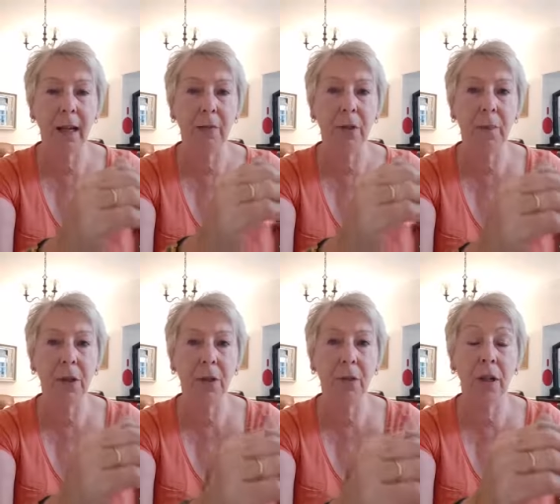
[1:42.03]
I'm going to be
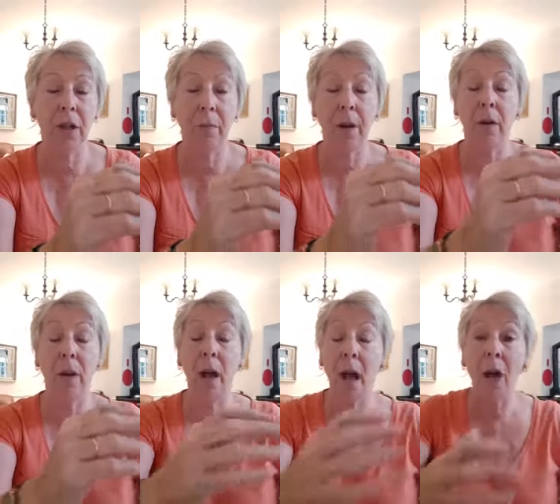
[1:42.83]
talking about
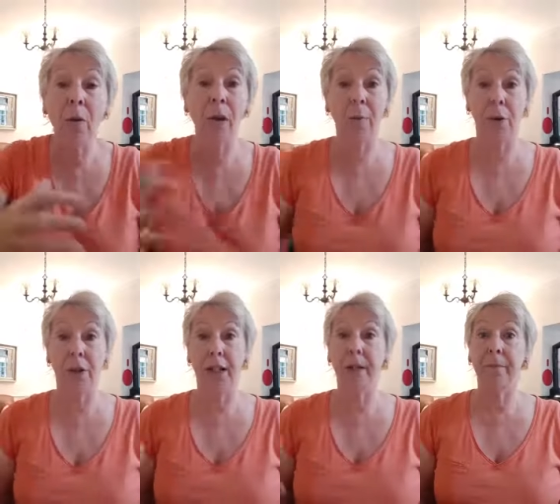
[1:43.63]
how our
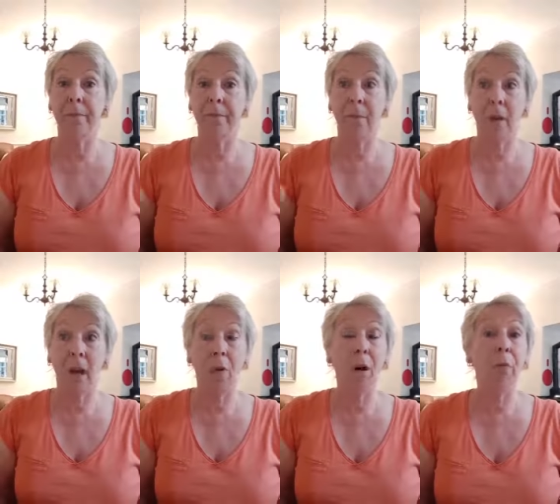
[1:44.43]
body,
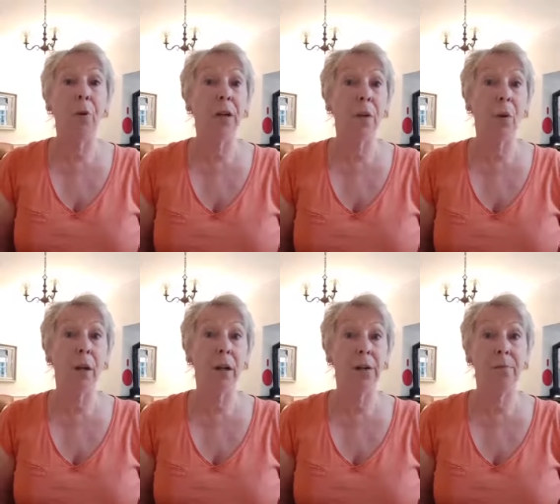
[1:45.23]
how our body
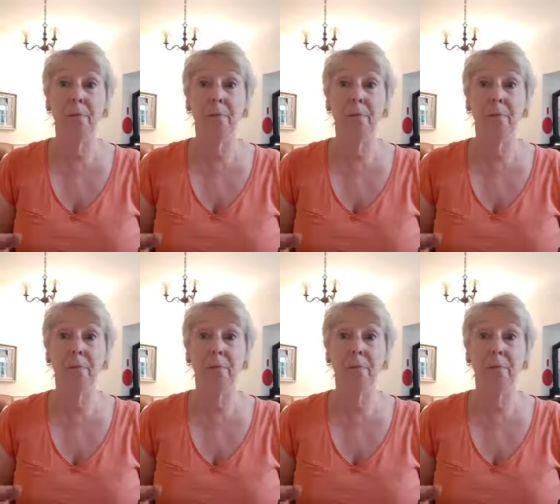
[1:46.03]
works.